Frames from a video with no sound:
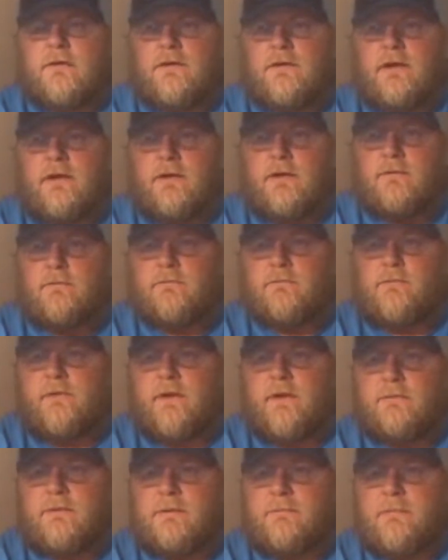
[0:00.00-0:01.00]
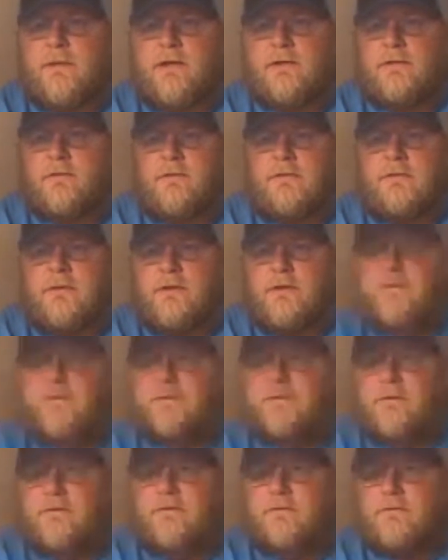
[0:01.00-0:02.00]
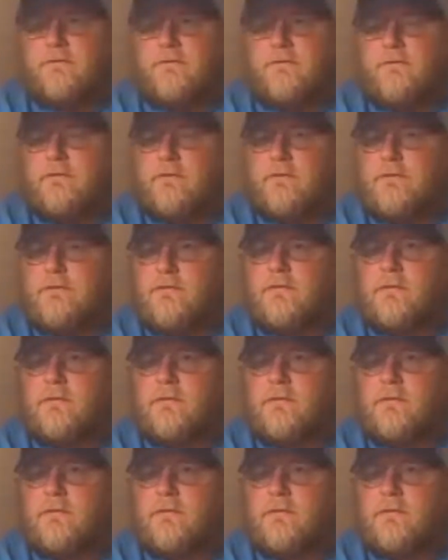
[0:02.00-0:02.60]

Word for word: um, family medical issues.